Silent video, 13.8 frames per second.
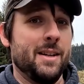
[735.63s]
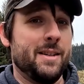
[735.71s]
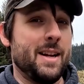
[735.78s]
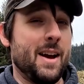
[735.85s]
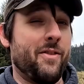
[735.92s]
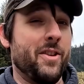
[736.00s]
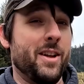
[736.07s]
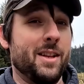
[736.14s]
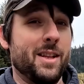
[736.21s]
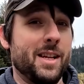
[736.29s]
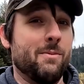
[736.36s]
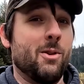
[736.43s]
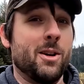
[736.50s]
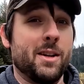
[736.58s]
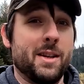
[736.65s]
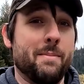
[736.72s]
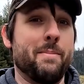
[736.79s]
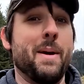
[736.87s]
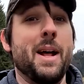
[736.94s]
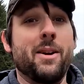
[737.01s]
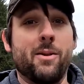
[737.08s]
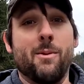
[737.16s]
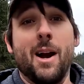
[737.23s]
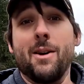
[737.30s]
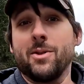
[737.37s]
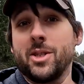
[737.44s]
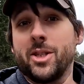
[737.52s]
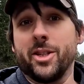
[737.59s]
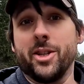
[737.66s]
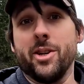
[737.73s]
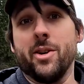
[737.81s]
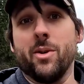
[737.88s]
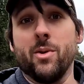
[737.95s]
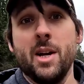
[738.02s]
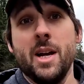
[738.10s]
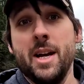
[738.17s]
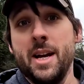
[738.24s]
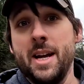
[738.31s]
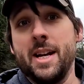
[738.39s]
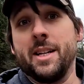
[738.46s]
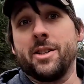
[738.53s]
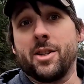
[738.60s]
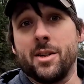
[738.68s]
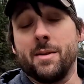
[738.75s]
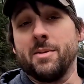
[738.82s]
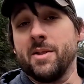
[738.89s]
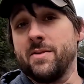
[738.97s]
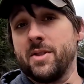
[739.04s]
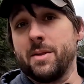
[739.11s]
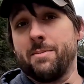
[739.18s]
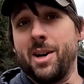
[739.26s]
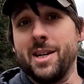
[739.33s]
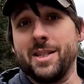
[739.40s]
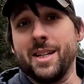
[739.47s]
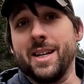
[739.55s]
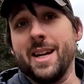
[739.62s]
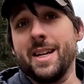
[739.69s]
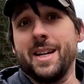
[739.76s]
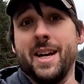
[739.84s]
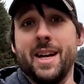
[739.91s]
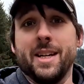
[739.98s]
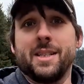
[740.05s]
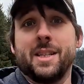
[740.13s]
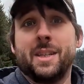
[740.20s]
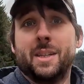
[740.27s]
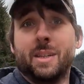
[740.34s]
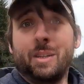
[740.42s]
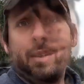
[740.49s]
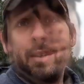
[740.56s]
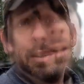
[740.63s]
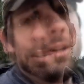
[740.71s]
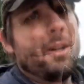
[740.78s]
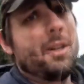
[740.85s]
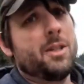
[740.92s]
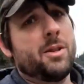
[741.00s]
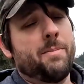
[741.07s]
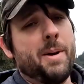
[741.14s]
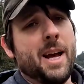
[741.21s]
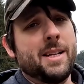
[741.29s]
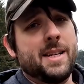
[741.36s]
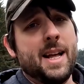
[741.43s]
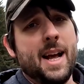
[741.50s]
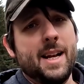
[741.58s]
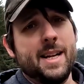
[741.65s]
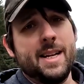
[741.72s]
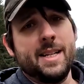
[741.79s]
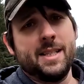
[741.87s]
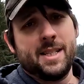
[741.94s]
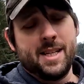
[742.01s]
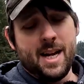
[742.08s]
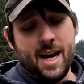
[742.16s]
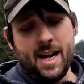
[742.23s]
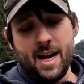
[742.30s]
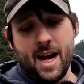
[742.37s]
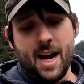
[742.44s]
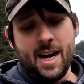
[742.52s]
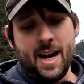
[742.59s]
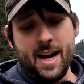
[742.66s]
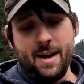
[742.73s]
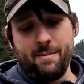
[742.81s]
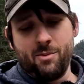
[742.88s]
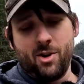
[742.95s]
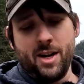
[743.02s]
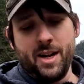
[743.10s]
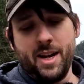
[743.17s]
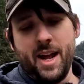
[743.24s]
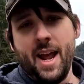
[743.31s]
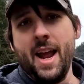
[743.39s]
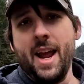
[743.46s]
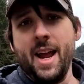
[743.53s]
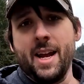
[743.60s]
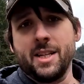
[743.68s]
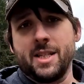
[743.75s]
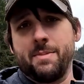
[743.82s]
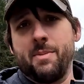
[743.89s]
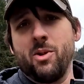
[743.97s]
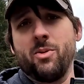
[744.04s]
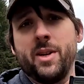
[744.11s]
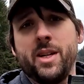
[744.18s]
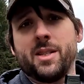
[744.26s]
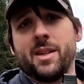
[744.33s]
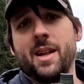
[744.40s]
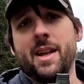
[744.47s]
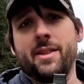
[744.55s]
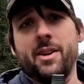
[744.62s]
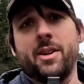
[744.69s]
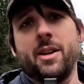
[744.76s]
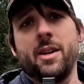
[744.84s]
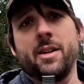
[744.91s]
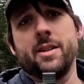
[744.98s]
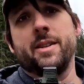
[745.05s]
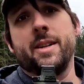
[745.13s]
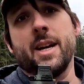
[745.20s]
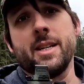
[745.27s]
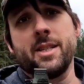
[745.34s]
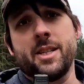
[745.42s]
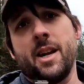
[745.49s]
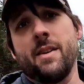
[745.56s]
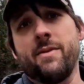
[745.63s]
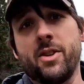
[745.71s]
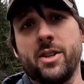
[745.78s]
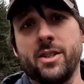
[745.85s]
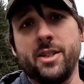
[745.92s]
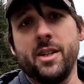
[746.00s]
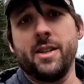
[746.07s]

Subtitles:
definitely one of the better routes to go in terms of suppressing AKs. So past that, inside, I am running a Smokies leather dust cover